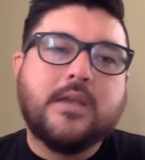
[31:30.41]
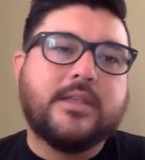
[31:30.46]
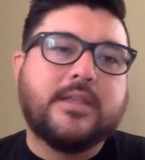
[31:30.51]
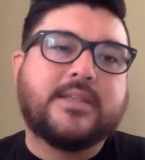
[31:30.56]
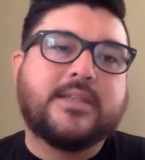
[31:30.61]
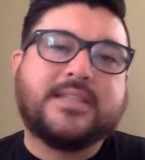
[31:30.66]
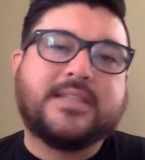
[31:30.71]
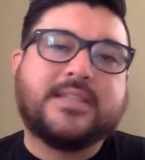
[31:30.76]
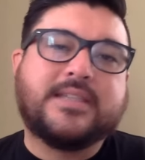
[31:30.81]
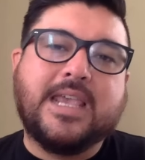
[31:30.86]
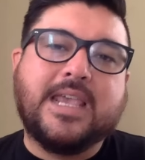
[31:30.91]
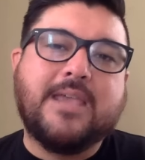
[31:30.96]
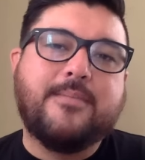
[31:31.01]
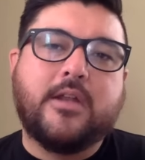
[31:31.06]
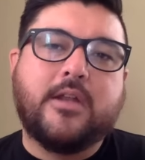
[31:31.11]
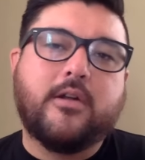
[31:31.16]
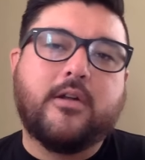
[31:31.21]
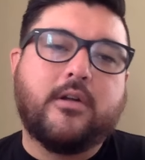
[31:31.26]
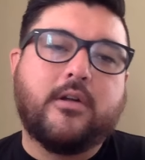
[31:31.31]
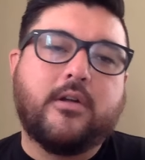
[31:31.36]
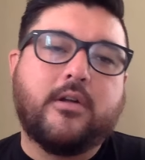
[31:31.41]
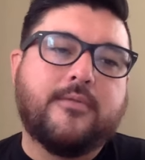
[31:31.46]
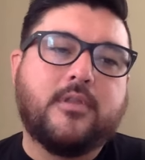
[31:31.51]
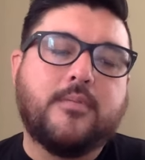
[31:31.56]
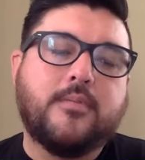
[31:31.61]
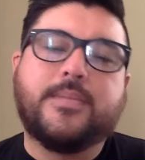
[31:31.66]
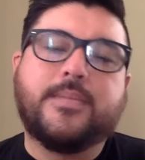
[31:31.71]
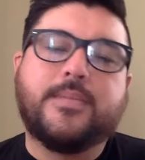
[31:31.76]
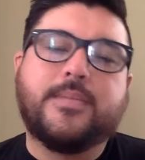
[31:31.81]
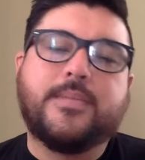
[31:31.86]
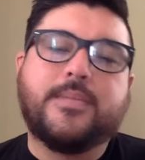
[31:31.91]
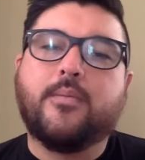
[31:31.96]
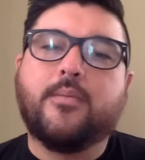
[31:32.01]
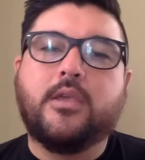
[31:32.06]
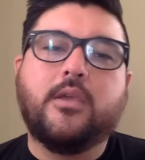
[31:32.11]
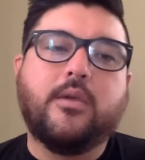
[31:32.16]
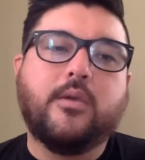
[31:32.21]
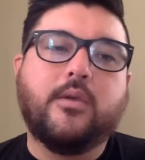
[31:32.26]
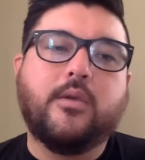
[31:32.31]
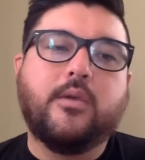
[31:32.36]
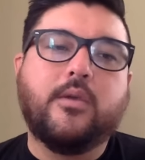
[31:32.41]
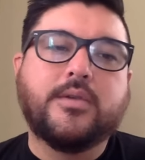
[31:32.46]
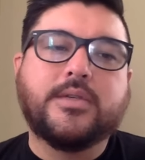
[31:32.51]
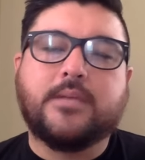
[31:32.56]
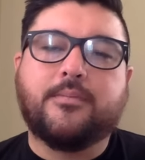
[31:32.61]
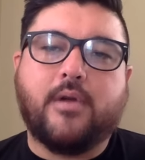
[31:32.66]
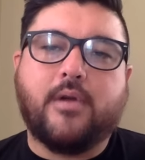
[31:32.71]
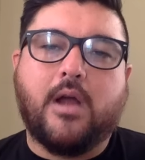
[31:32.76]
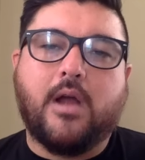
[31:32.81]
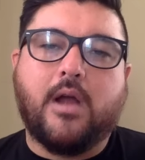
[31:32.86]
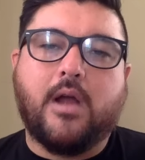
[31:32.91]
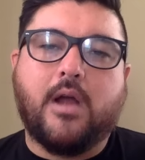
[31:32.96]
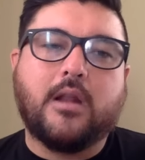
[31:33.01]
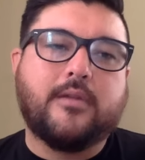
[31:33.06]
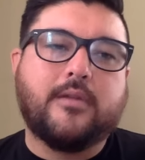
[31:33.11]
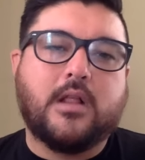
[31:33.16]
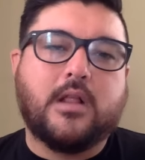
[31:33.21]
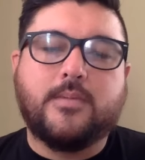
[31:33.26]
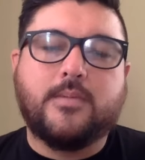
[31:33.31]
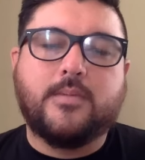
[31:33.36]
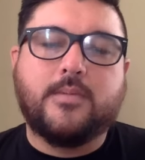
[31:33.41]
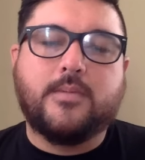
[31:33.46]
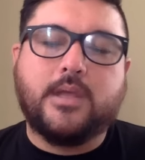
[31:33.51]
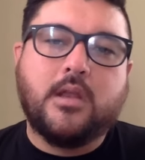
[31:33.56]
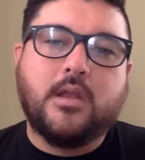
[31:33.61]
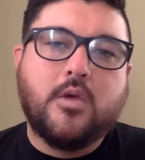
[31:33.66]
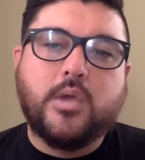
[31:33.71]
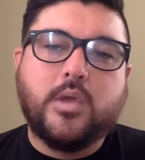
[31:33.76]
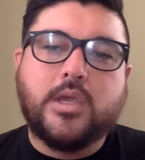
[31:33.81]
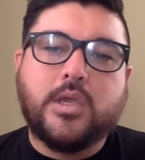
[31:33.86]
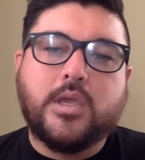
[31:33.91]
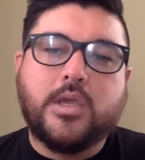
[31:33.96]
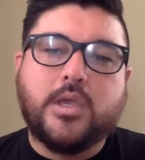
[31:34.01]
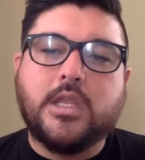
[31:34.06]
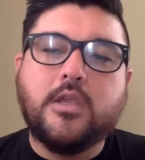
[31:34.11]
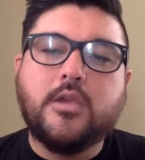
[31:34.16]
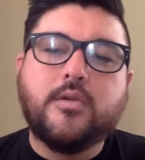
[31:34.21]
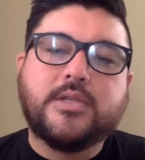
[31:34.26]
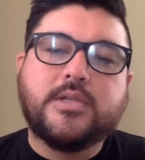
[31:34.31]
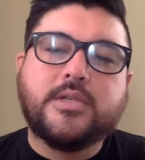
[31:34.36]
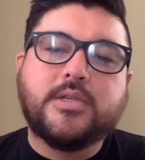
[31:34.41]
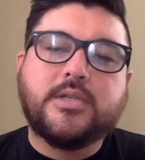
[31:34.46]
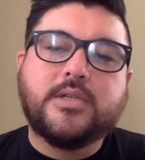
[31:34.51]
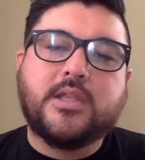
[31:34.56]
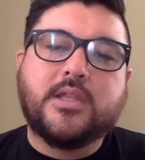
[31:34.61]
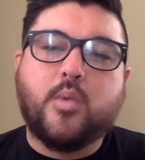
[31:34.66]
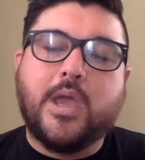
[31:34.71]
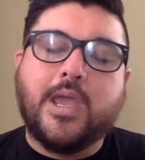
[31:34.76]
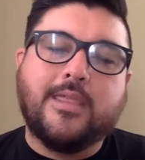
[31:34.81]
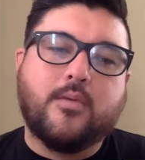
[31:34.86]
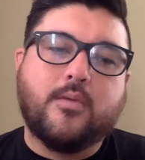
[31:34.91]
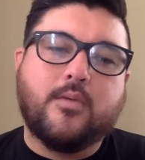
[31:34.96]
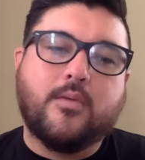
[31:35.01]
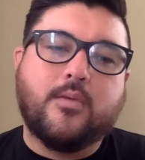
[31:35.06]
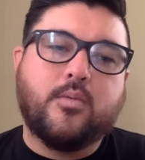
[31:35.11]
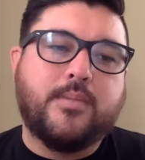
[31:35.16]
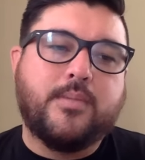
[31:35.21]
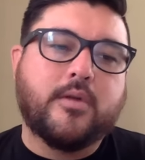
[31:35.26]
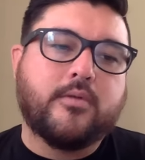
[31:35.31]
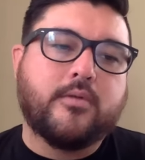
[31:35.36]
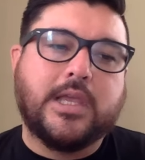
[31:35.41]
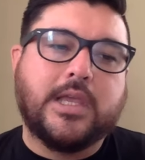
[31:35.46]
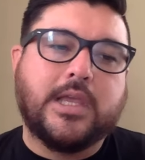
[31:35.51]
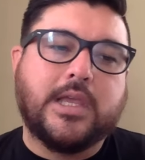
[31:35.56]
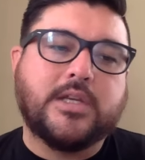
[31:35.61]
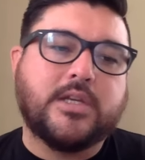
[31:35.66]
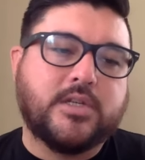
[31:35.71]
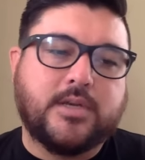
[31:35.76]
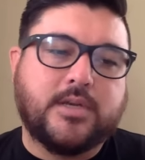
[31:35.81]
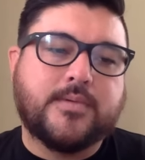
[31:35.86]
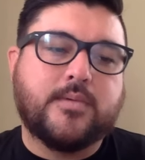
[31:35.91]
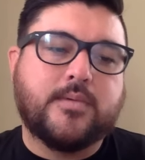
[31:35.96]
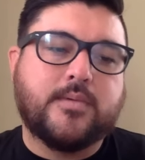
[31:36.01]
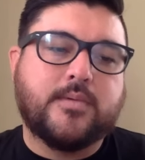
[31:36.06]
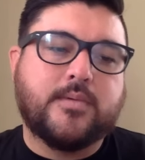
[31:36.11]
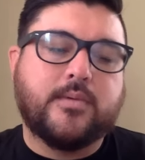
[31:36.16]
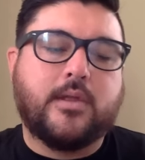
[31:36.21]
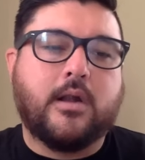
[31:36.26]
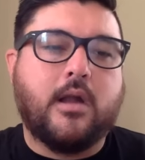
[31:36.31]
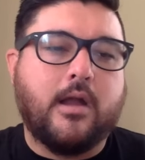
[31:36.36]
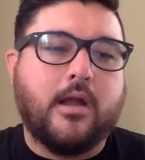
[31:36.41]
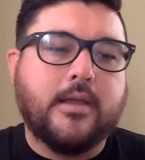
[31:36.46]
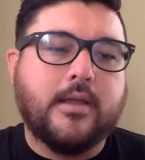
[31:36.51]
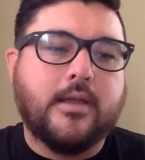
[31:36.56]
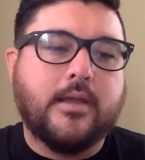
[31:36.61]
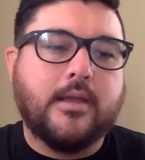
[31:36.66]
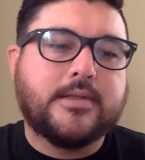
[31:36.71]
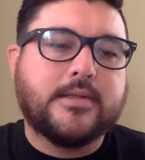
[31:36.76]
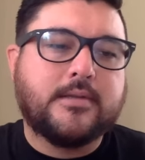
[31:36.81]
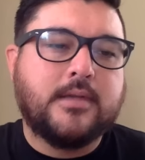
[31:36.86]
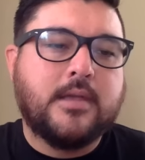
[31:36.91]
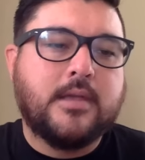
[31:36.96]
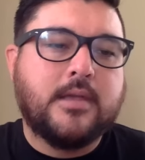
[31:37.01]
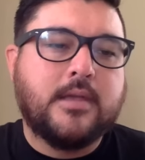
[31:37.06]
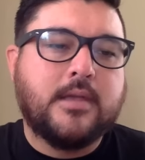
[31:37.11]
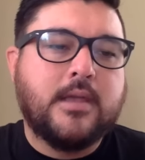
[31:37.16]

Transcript: The same iterative loop that we use in product development, we can use in the way that we build relationships with our audience.